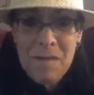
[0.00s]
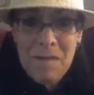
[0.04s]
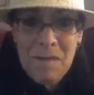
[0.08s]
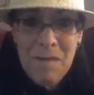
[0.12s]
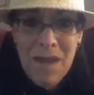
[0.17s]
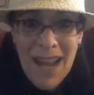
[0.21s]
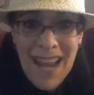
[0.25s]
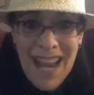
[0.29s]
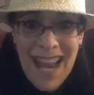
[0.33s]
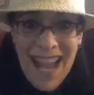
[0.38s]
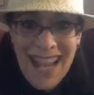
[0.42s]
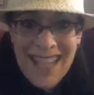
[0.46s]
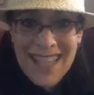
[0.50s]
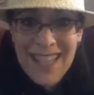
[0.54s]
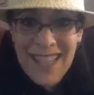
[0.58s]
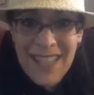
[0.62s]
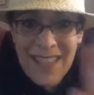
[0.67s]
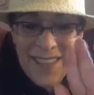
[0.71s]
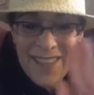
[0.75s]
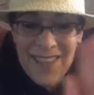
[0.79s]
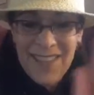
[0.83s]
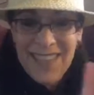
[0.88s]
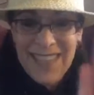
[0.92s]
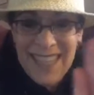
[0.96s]
Bye, guys.
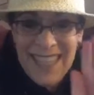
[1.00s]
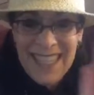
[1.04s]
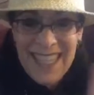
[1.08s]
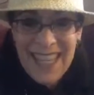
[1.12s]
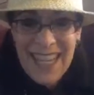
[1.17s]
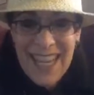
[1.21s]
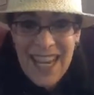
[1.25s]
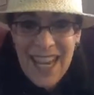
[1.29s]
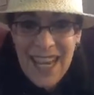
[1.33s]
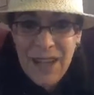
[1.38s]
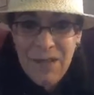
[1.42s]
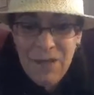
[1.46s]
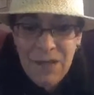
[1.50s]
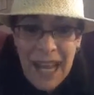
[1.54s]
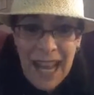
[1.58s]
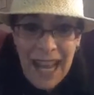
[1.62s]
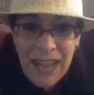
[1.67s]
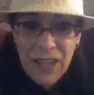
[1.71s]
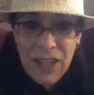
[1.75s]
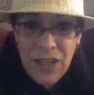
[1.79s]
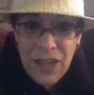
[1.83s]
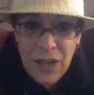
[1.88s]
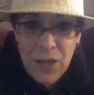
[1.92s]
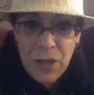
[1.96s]
See ya. And if you're
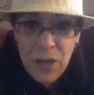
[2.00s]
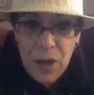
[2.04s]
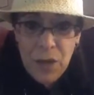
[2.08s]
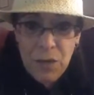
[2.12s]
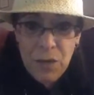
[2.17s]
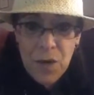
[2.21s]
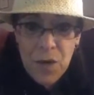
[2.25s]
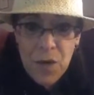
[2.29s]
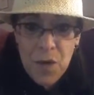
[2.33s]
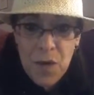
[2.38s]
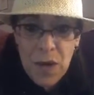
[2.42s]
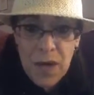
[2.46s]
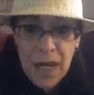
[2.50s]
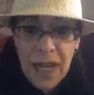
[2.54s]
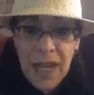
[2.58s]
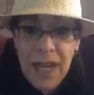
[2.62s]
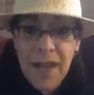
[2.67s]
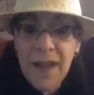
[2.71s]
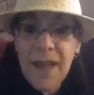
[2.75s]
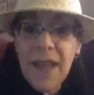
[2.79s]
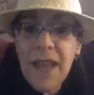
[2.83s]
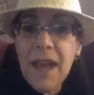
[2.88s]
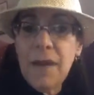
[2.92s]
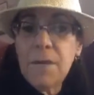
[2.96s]
catching this on recording,
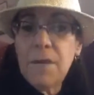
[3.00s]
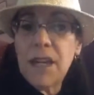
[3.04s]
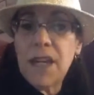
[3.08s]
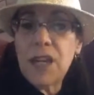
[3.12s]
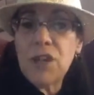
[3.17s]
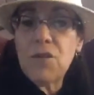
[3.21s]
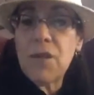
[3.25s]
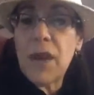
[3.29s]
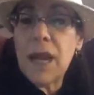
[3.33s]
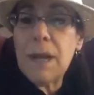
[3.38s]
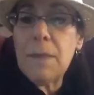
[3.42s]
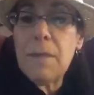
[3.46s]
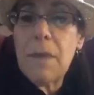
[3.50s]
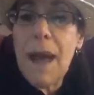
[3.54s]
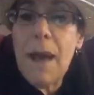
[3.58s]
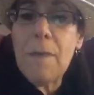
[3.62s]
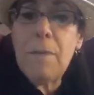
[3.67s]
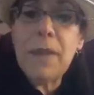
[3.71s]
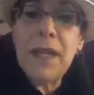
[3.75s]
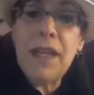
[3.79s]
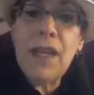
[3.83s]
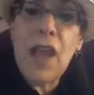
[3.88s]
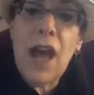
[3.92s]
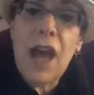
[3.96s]
I'm going to try to
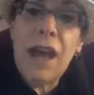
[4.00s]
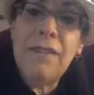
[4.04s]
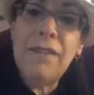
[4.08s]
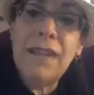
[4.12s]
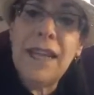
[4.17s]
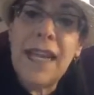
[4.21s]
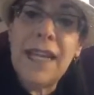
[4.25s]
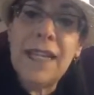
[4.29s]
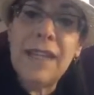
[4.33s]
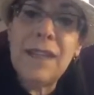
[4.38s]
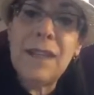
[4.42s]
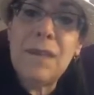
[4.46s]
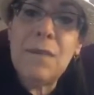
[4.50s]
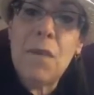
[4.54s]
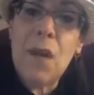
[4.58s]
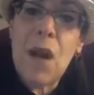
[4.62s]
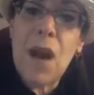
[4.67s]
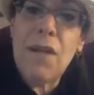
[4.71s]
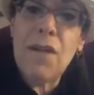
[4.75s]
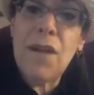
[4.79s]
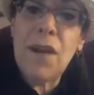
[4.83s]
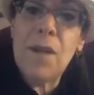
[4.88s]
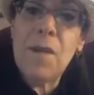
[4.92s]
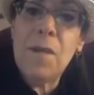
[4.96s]
pop in live again
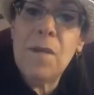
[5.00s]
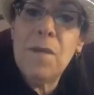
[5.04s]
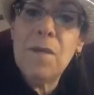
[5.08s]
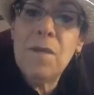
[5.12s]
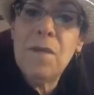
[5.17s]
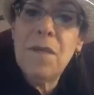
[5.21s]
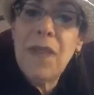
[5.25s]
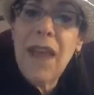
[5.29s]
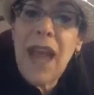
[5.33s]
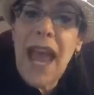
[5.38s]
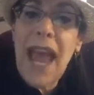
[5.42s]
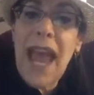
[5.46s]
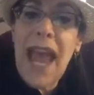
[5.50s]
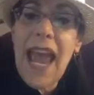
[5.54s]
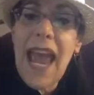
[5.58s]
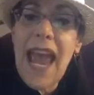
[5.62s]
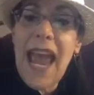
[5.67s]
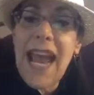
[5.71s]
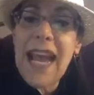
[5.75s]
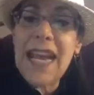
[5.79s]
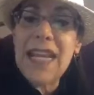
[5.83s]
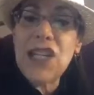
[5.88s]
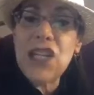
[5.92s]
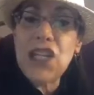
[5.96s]
tomorrow.
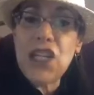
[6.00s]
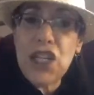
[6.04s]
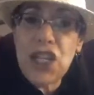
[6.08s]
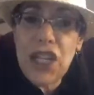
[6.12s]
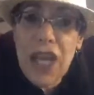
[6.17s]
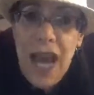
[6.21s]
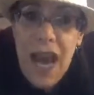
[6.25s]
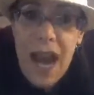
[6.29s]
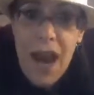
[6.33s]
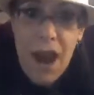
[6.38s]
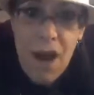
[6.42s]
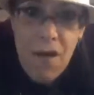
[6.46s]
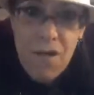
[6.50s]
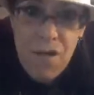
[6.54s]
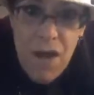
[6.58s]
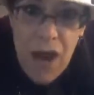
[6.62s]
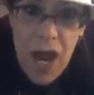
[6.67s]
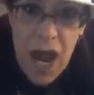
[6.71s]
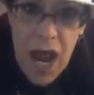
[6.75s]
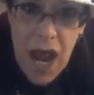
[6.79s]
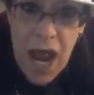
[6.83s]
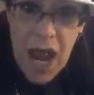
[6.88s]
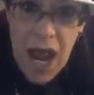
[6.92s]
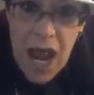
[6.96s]
Hey,
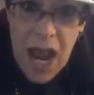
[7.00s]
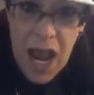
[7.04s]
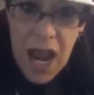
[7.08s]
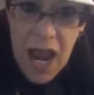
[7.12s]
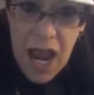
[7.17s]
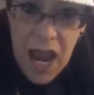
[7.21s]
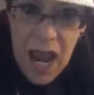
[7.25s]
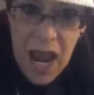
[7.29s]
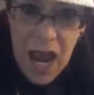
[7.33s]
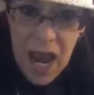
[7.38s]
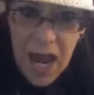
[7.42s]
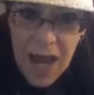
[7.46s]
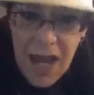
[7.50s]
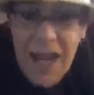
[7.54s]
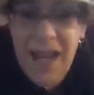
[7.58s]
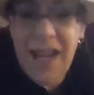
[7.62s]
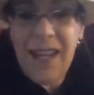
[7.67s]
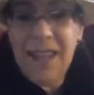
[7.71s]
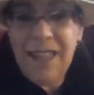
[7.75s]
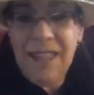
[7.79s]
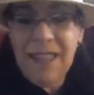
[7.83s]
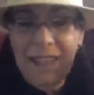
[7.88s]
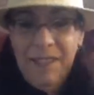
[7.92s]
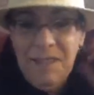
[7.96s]
Sharon!
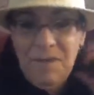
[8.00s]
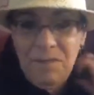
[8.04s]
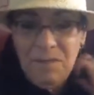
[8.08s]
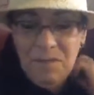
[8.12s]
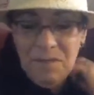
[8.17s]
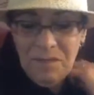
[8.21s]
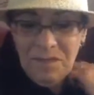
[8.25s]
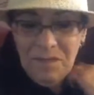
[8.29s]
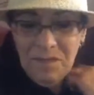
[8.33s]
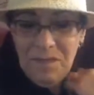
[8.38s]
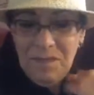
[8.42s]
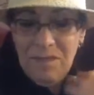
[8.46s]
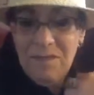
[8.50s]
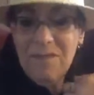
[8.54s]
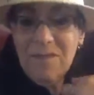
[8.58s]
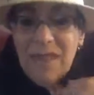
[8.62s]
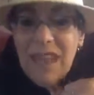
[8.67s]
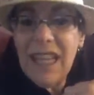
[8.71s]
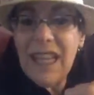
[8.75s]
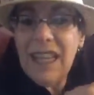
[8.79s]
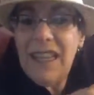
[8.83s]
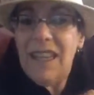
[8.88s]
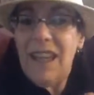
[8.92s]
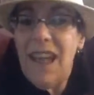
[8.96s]

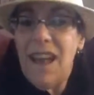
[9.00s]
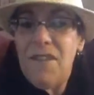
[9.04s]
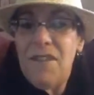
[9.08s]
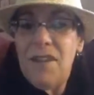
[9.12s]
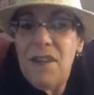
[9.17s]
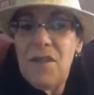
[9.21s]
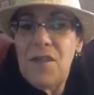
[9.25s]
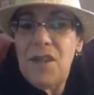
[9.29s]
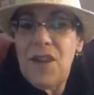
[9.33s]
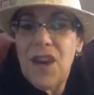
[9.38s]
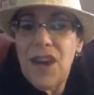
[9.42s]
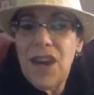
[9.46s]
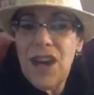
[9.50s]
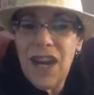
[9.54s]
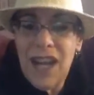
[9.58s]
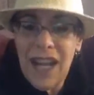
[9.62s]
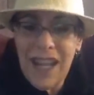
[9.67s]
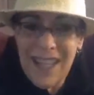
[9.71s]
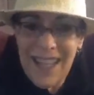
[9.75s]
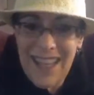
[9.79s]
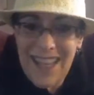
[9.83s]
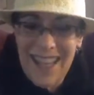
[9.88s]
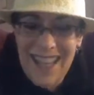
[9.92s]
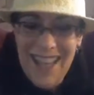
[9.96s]
Love you,
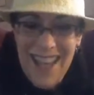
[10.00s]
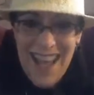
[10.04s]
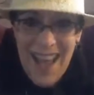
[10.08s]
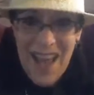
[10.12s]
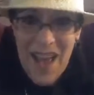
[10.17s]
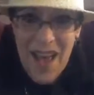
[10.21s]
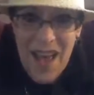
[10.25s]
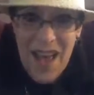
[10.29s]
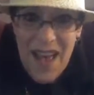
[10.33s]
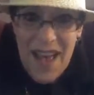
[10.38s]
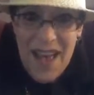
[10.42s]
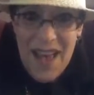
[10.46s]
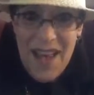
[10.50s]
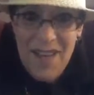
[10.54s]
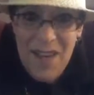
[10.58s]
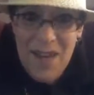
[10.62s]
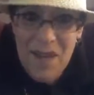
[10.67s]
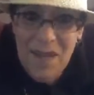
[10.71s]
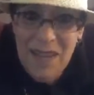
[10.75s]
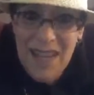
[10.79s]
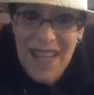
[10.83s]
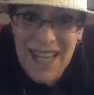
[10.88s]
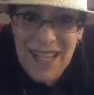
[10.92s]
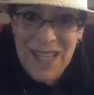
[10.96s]
girl.
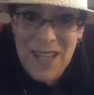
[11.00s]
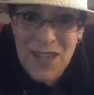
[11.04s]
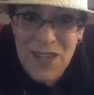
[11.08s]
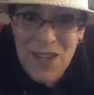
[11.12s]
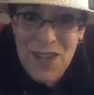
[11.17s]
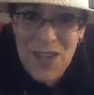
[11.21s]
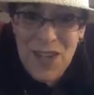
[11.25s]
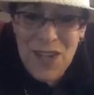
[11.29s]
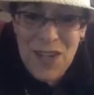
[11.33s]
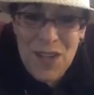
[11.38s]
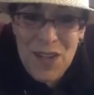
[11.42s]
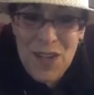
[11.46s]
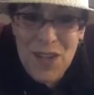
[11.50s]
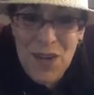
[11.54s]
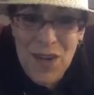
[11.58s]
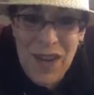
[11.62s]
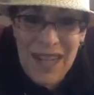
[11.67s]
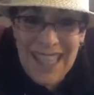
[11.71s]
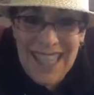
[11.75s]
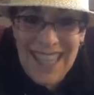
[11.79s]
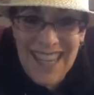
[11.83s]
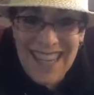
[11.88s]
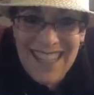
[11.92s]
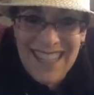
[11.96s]
And I'm glad you
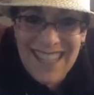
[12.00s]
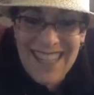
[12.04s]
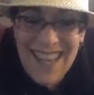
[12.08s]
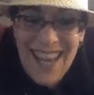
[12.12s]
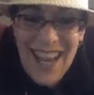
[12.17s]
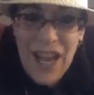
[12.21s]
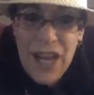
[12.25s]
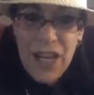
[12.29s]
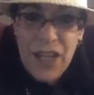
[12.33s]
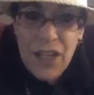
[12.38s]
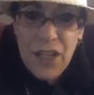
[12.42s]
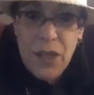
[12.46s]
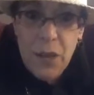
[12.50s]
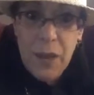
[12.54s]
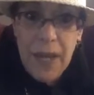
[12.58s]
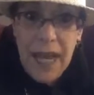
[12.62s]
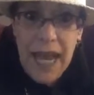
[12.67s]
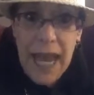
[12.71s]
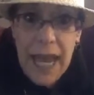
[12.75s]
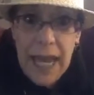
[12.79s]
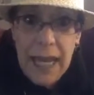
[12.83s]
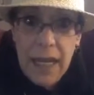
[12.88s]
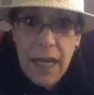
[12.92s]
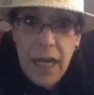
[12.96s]
joined us. So
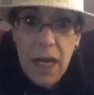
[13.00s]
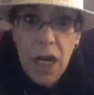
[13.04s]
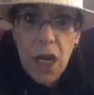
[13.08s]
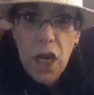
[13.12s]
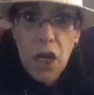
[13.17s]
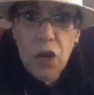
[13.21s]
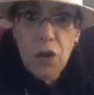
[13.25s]
again,